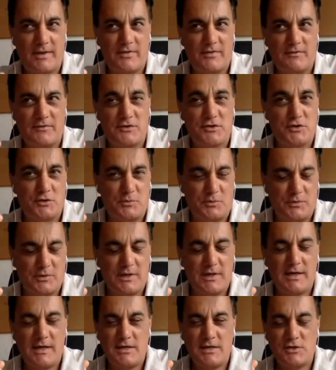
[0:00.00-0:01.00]
of June.
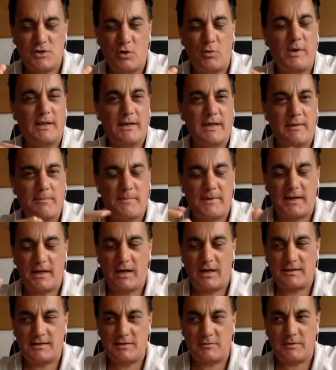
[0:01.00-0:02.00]
So we'll keep in
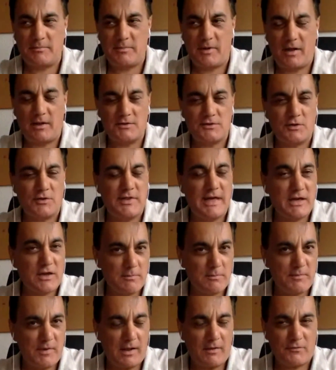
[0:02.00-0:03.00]
contact with Paul. So thank you,
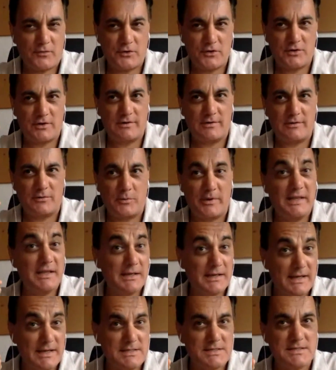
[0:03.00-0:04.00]
Paul, for your
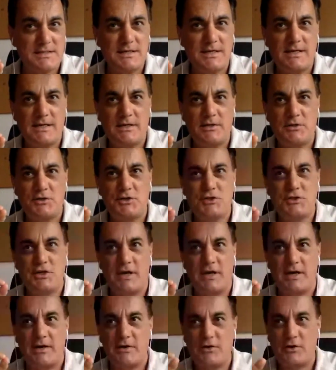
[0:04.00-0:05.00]
willingness to yeah.
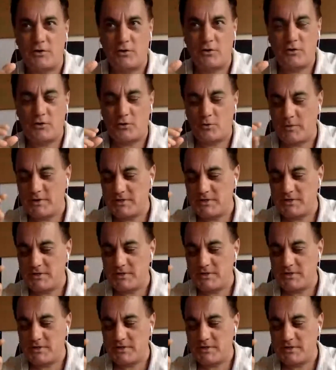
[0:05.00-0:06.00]
share your your wisdom
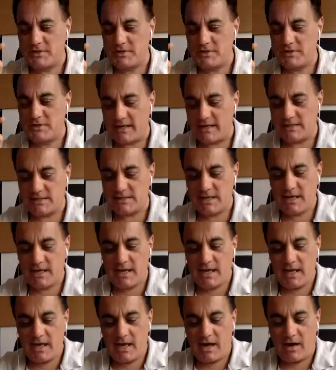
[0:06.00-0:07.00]
here with the guys.
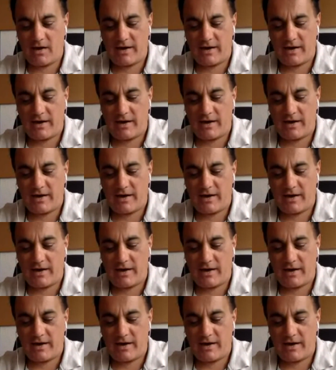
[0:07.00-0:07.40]
All right.